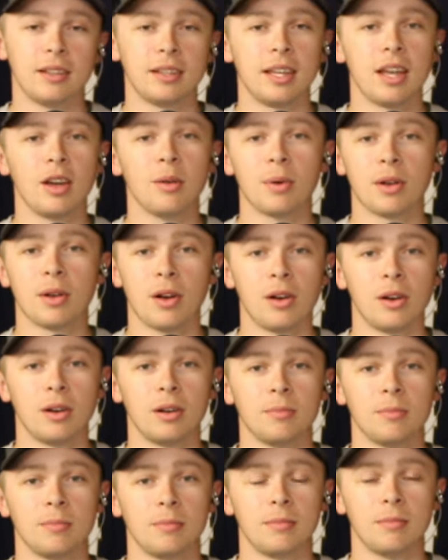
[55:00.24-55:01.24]
Kale
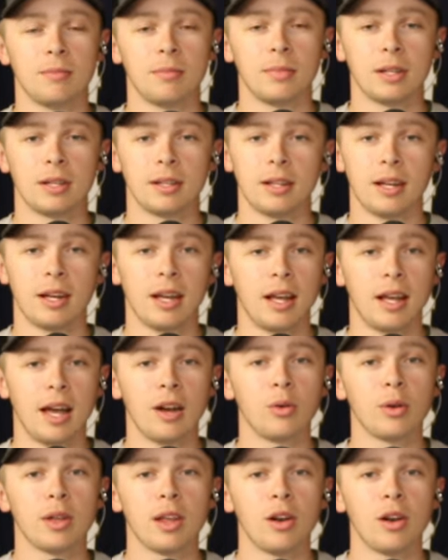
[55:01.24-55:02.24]
McCarr,
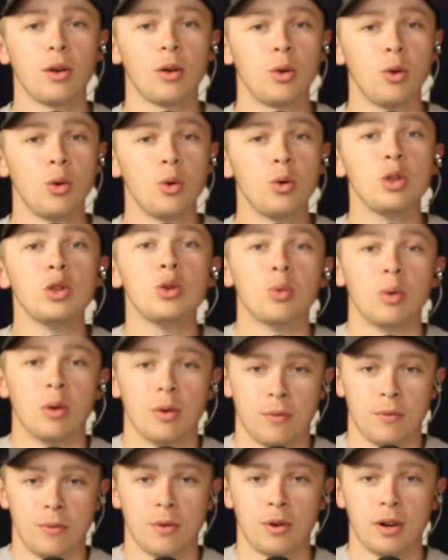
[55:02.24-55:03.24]
I don't care who you
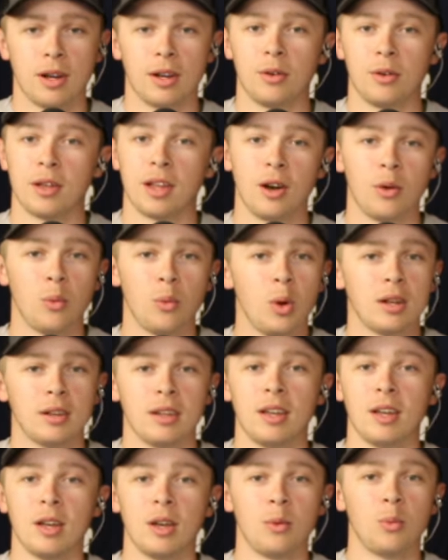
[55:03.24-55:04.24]
root for. I don't care
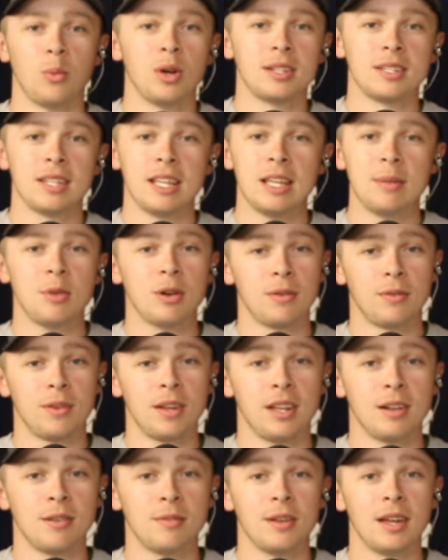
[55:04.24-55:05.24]
what team you're a
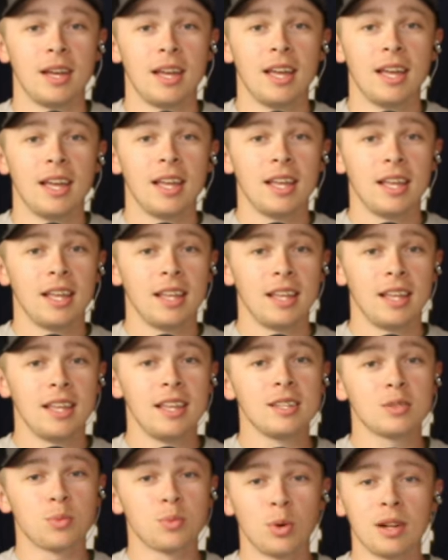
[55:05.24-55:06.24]
fan of,
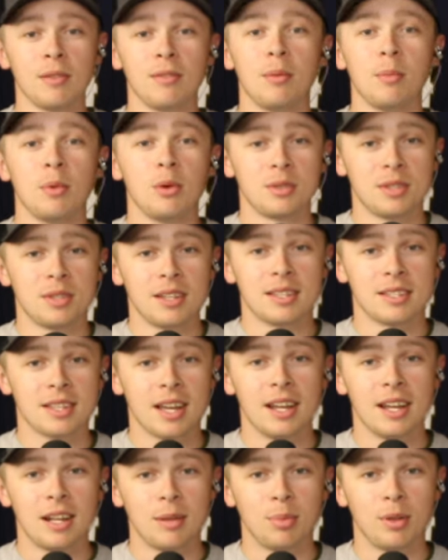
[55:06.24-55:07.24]
he's one of the most
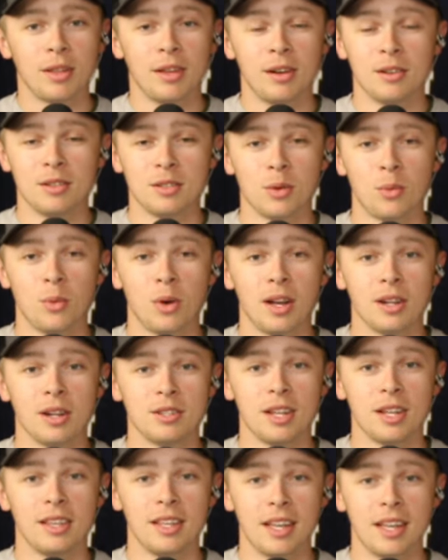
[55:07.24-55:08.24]
exciting players to
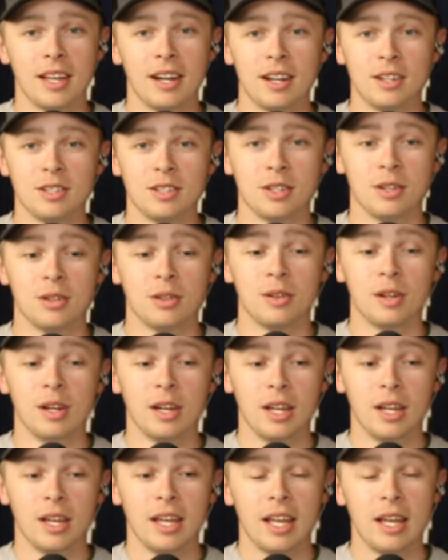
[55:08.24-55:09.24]
watch in the NHL
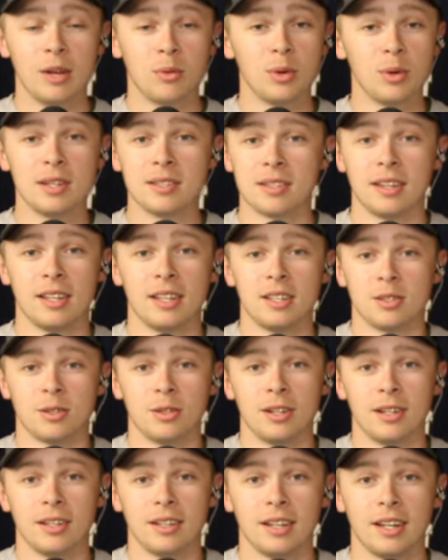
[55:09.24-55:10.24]
in recent
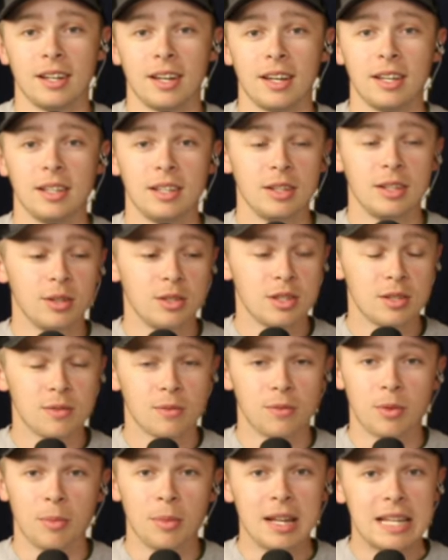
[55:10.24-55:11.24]
history. You know,
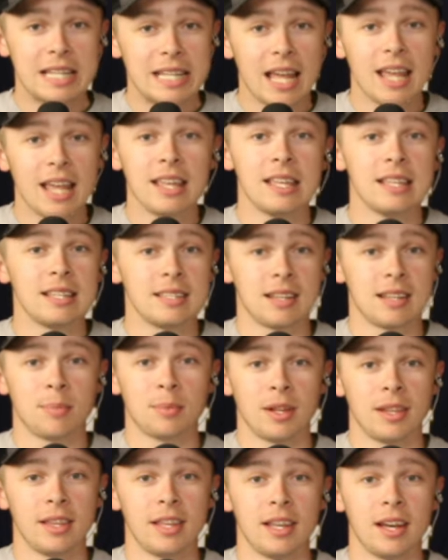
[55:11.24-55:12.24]
just from the day he
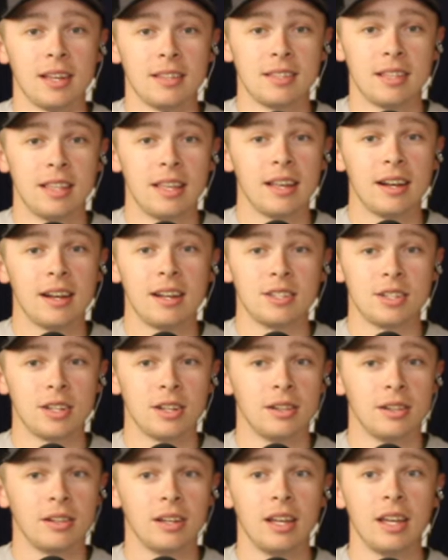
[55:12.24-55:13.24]
stepped on the ice in the
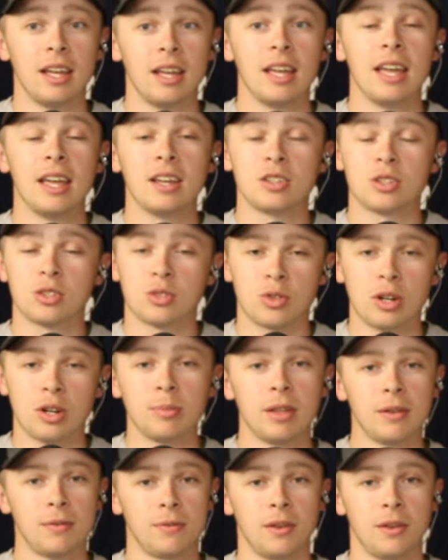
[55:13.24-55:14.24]
NHL,
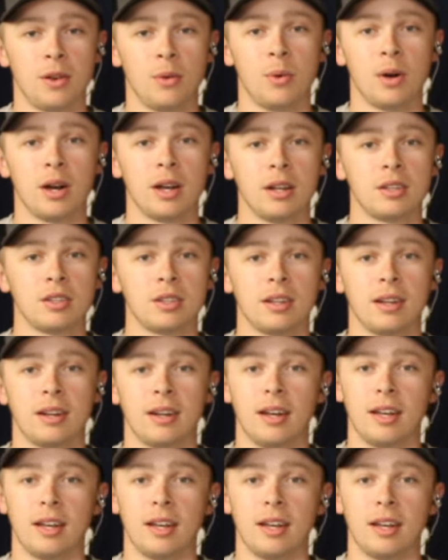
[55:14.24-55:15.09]
extremely fun to watch.